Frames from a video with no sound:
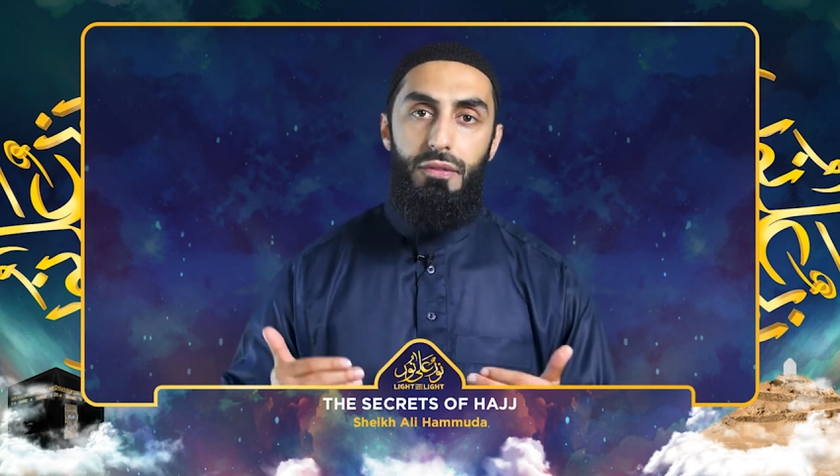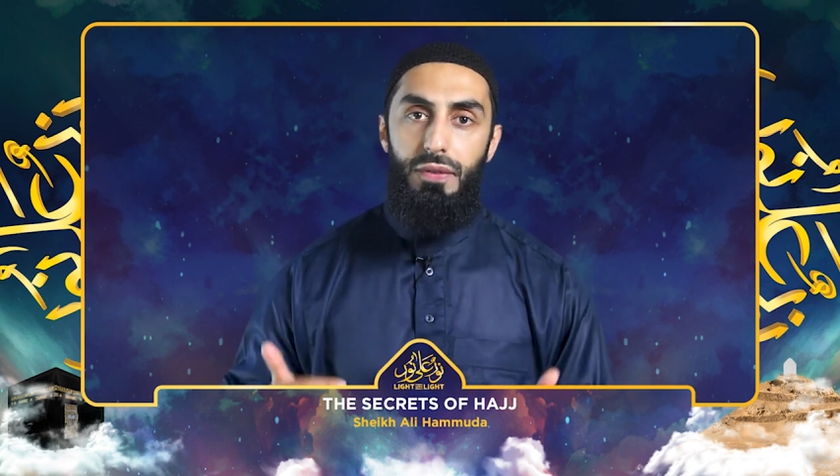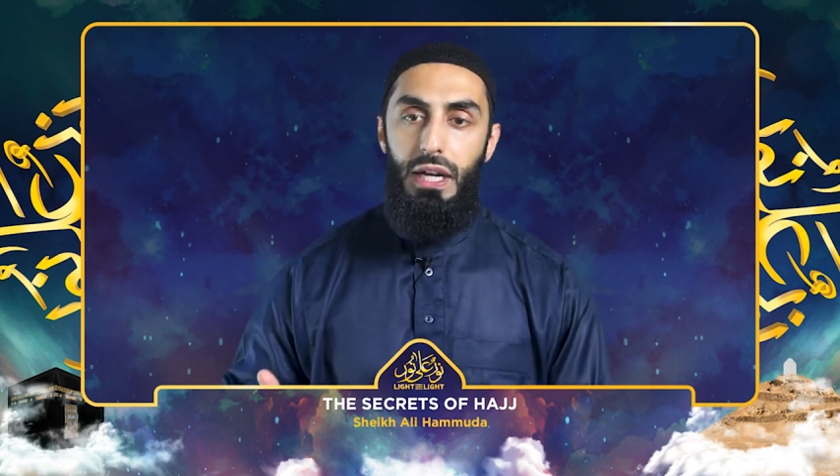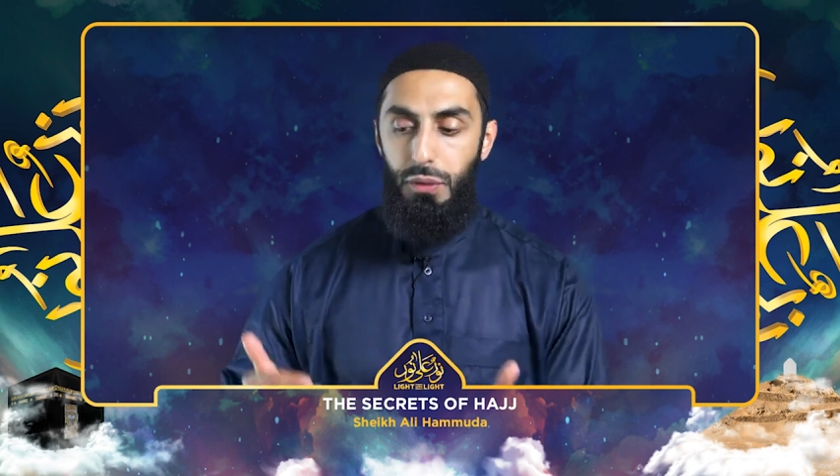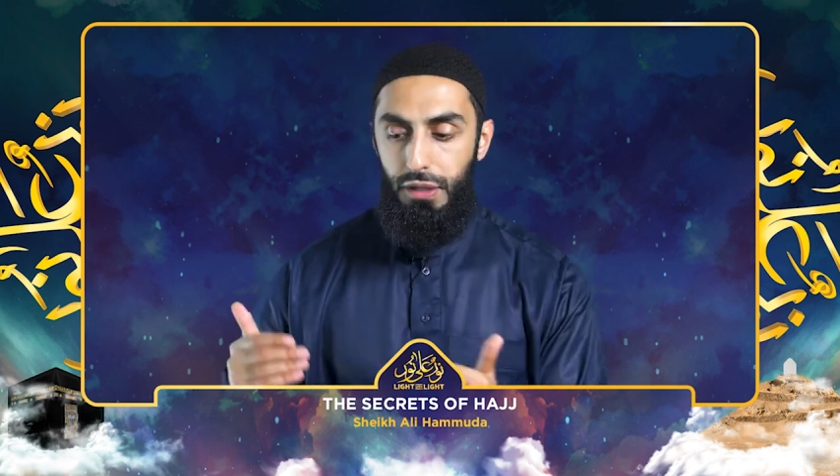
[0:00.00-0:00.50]

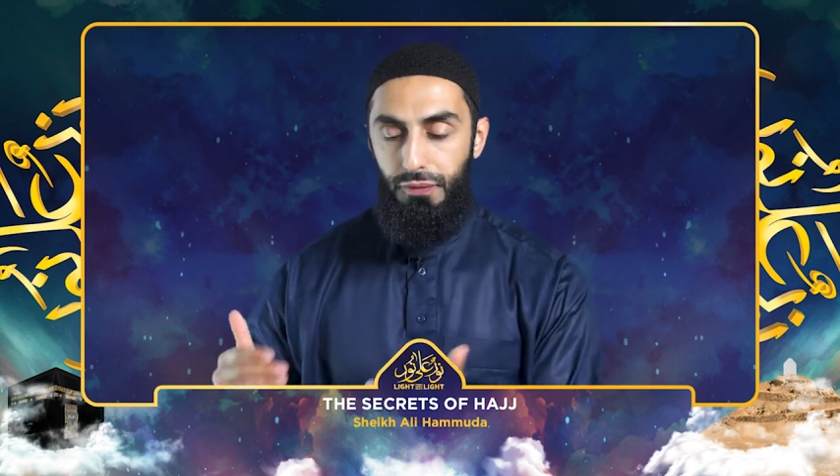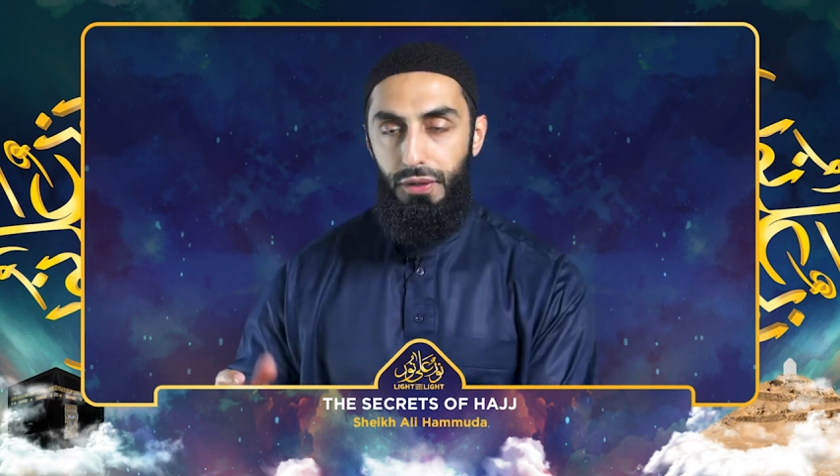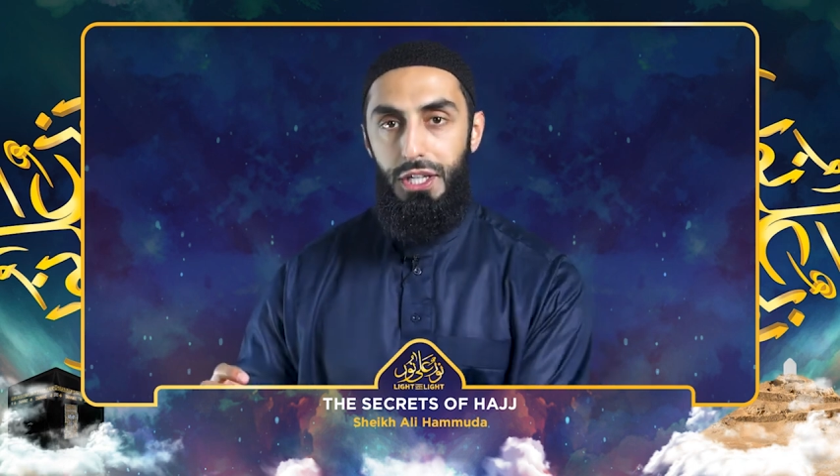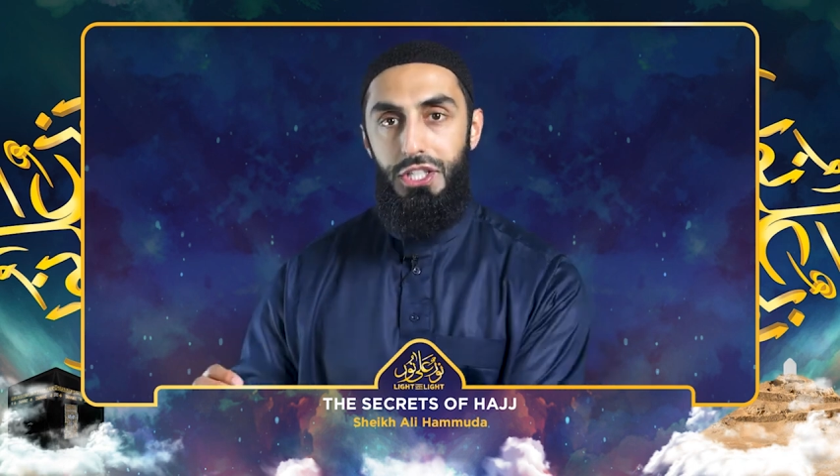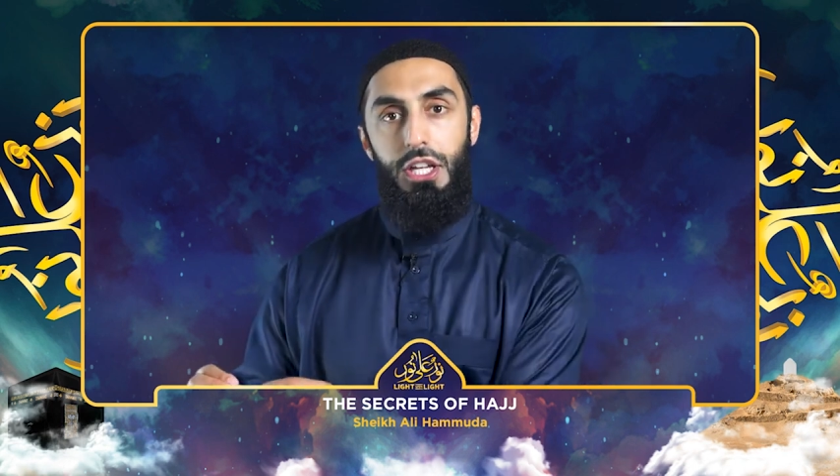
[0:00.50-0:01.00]
very
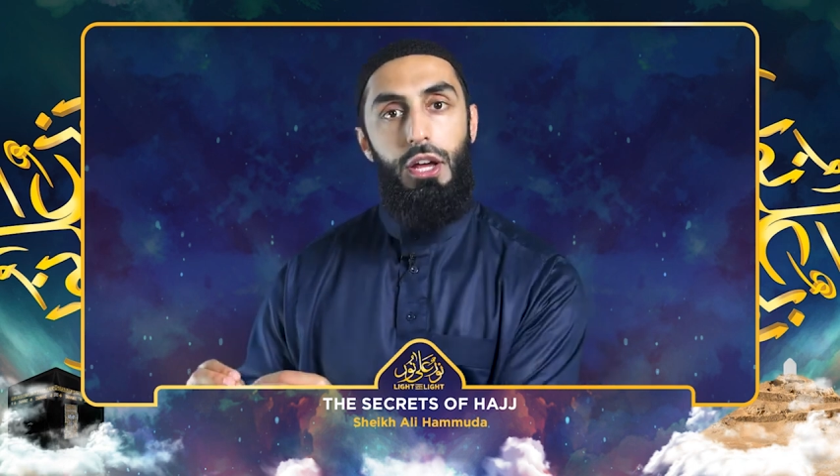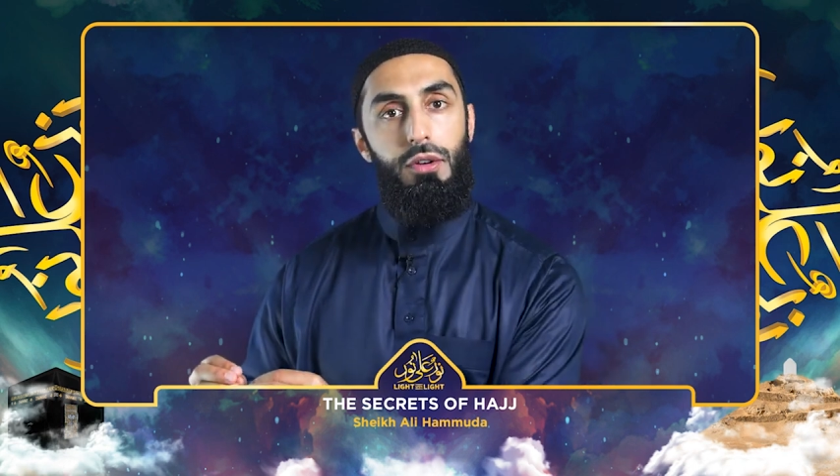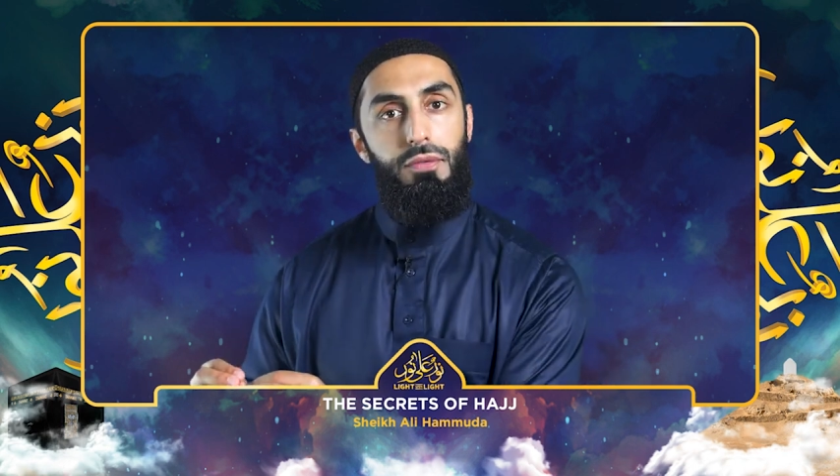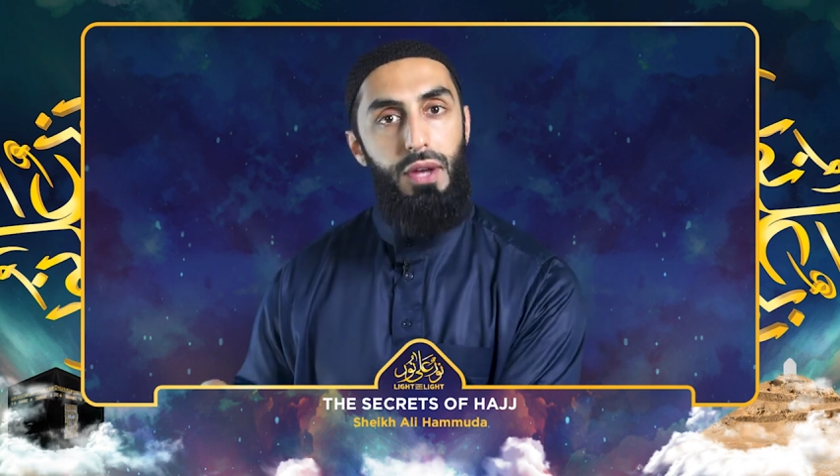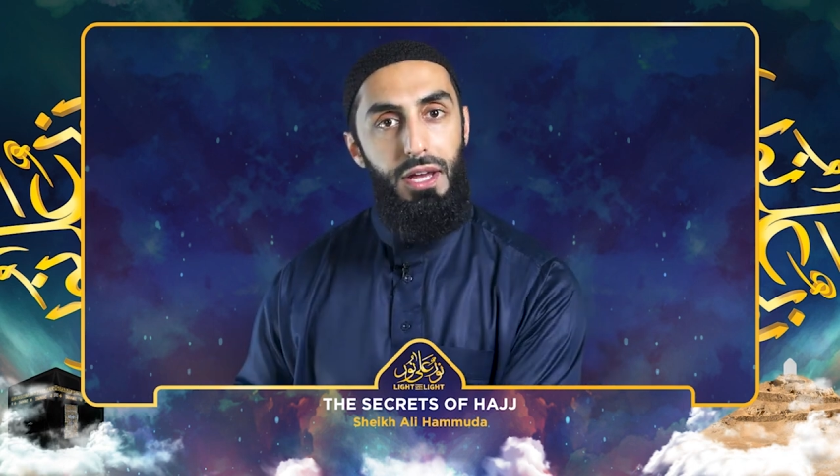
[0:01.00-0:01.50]
first
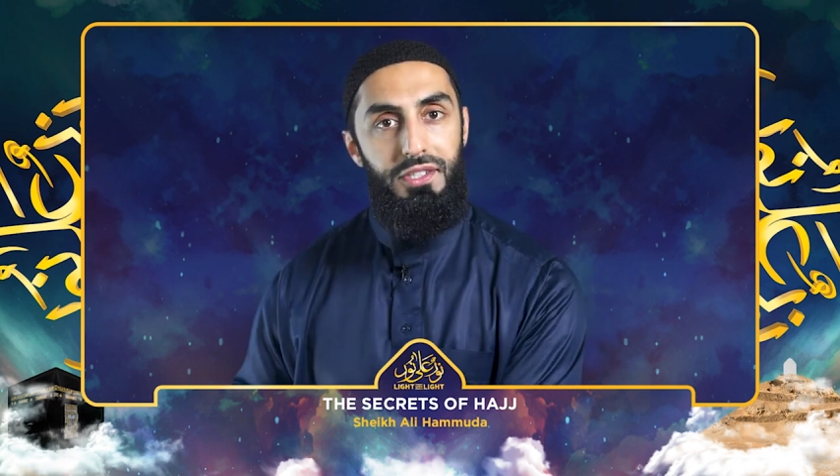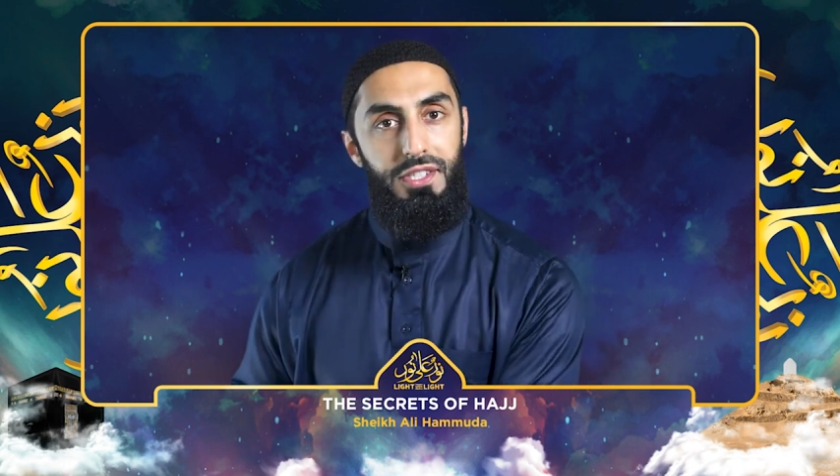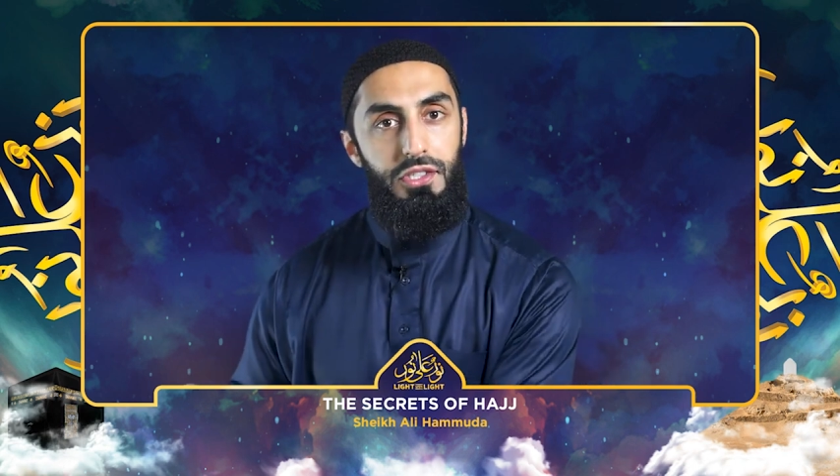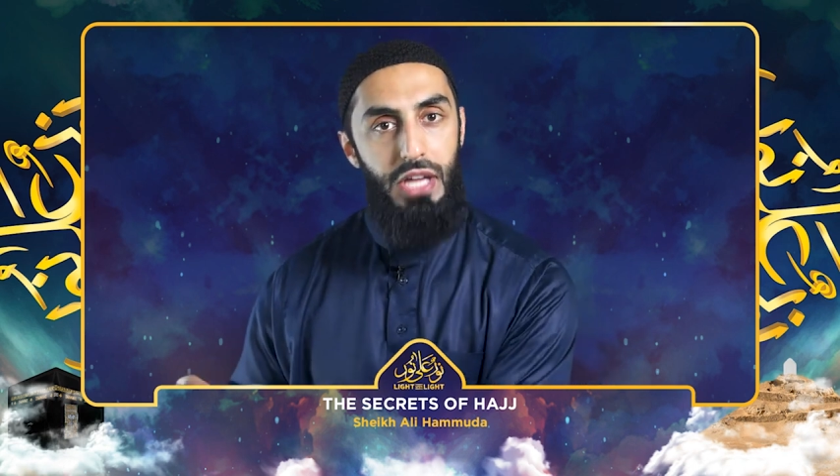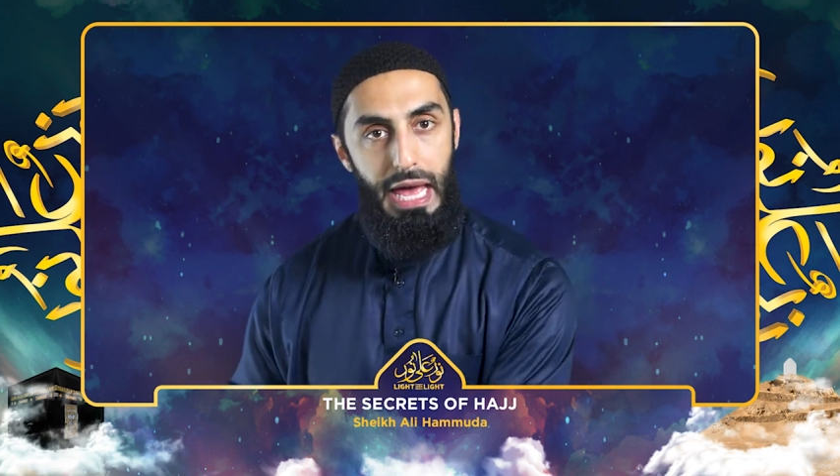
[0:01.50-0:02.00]
verses,